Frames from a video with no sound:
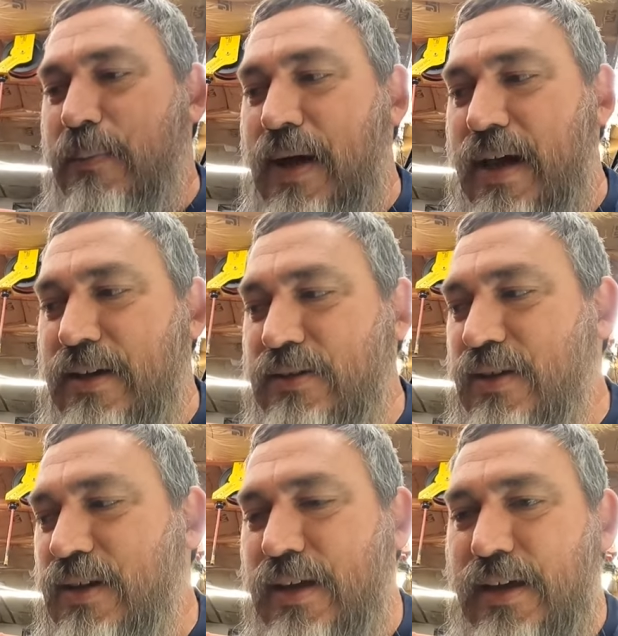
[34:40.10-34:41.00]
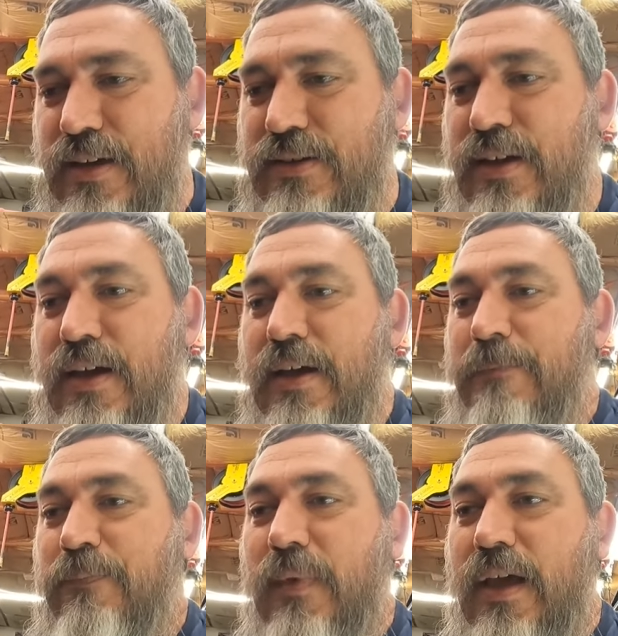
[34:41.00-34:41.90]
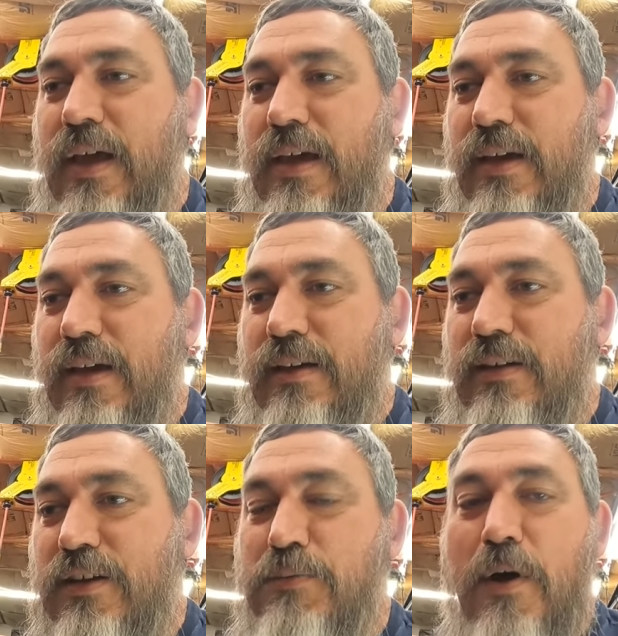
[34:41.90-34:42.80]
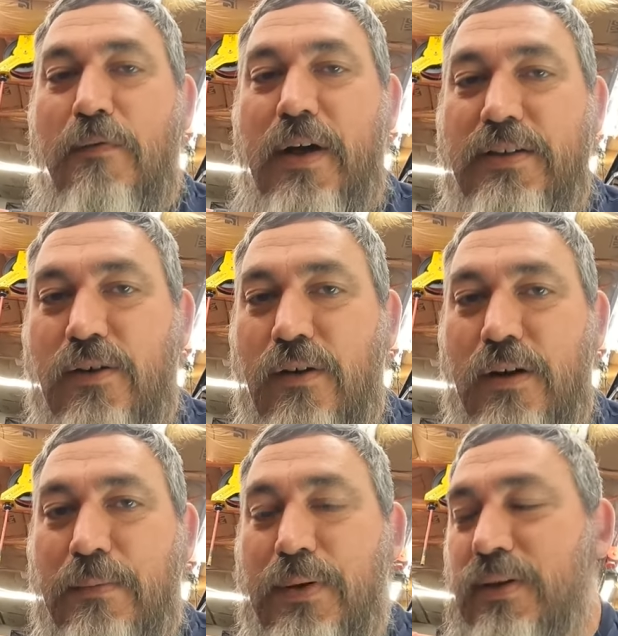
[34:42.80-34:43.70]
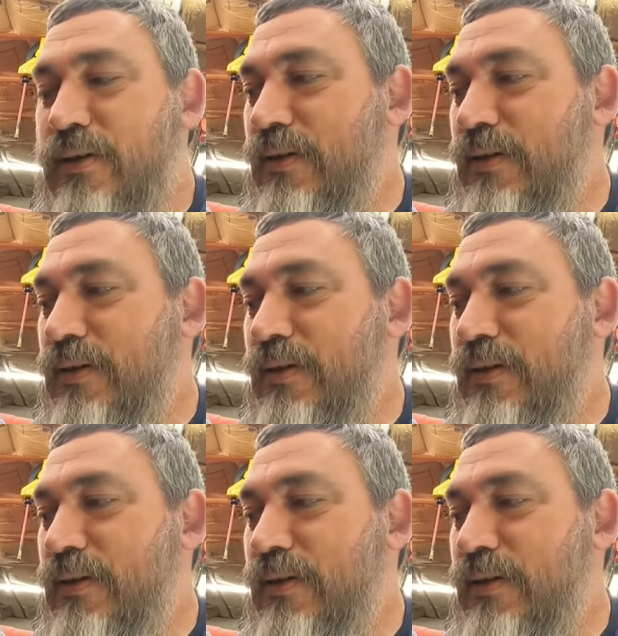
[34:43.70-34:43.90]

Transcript: in the past is a small vice grip,